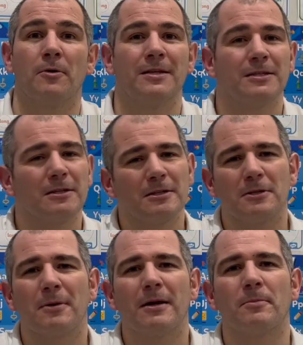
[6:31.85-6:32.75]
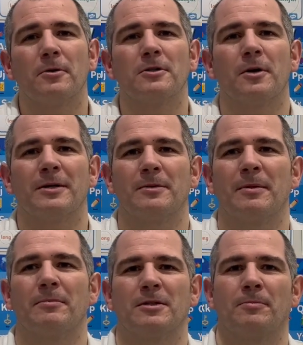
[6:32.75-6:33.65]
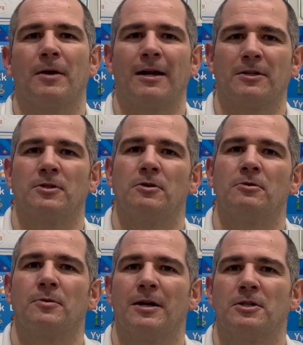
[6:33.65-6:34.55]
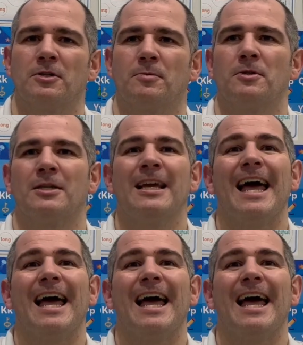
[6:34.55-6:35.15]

It's, it's a quite an important topic to be able to practice those questions because,